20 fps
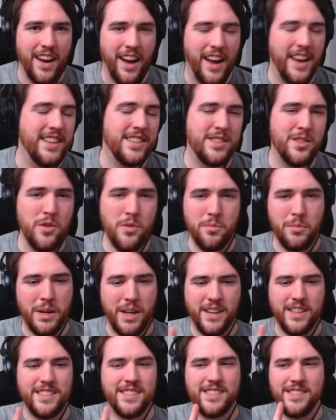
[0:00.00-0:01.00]
I assume
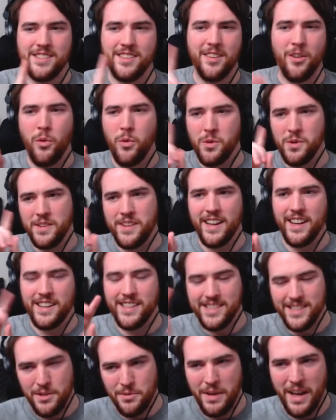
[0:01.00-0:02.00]
because the whole thing
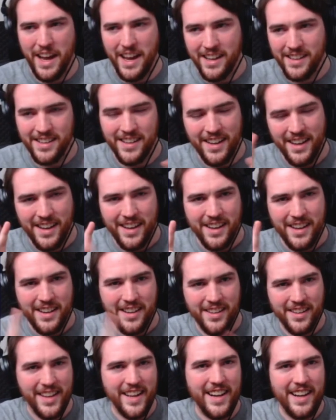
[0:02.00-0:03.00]
is you can't
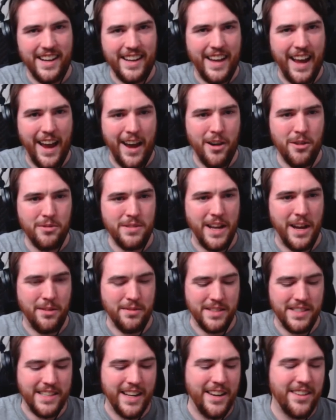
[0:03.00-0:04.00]
lead a cow
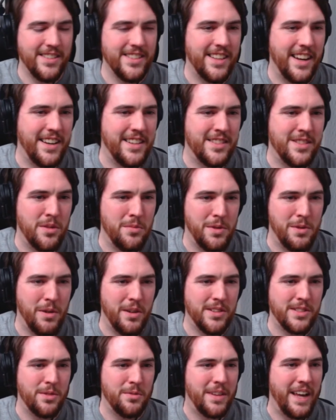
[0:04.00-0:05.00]
downstairs, I assume you
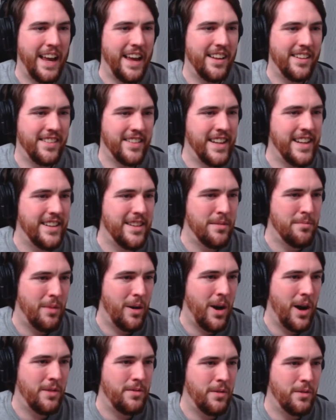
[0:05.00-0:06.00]
also can't lead them
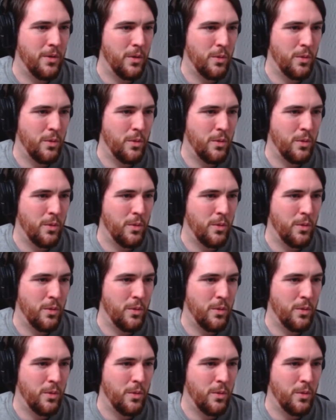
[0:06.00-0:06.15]
off of a